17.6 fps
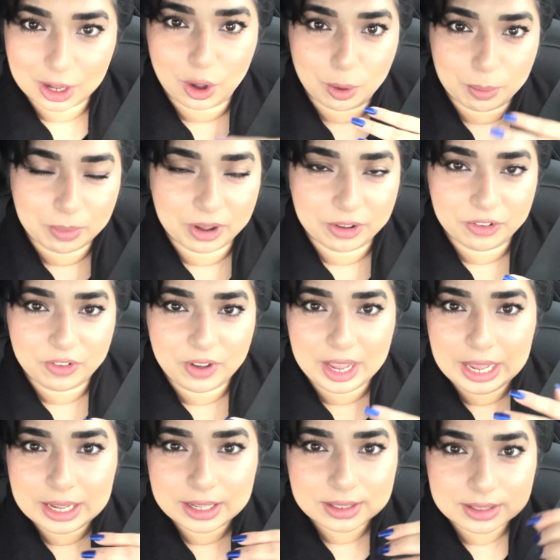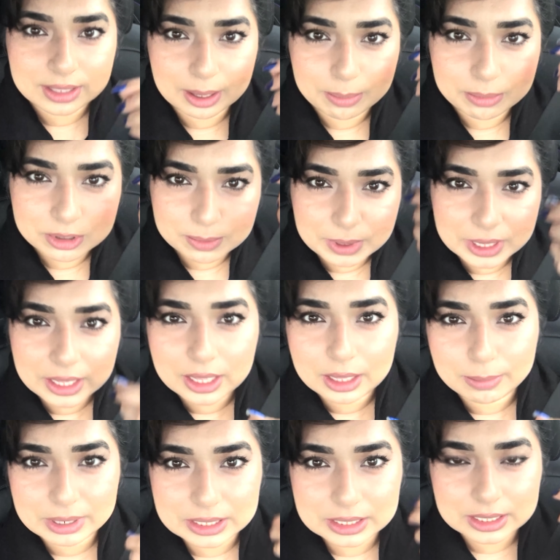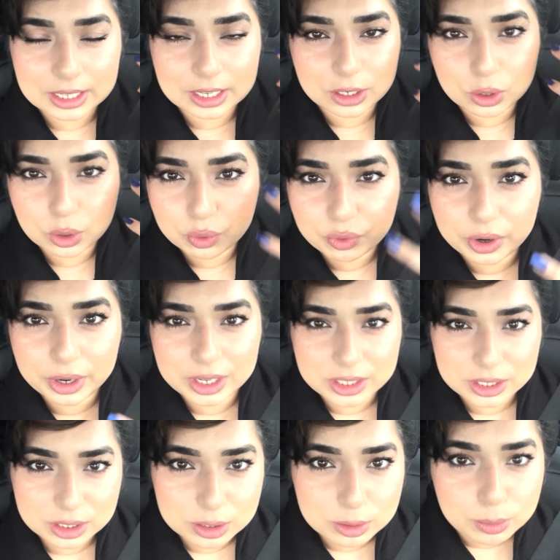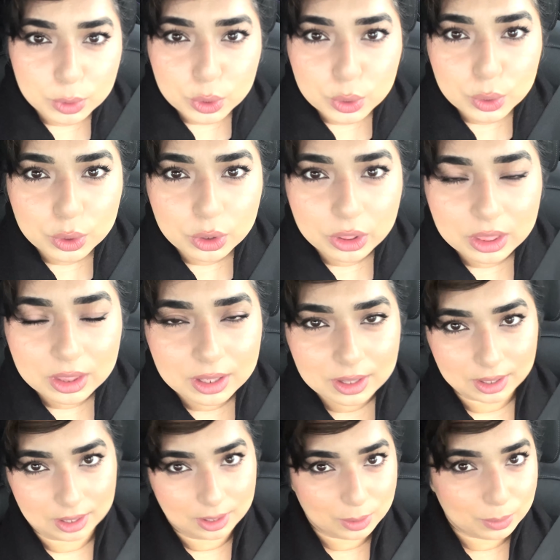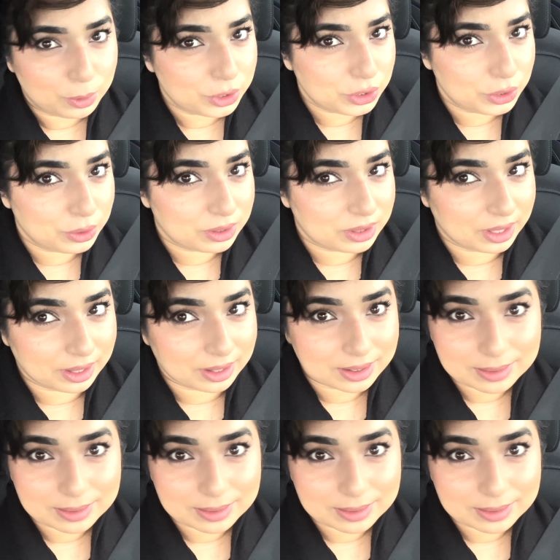on my face that's making my skin look very smooth. What do you think?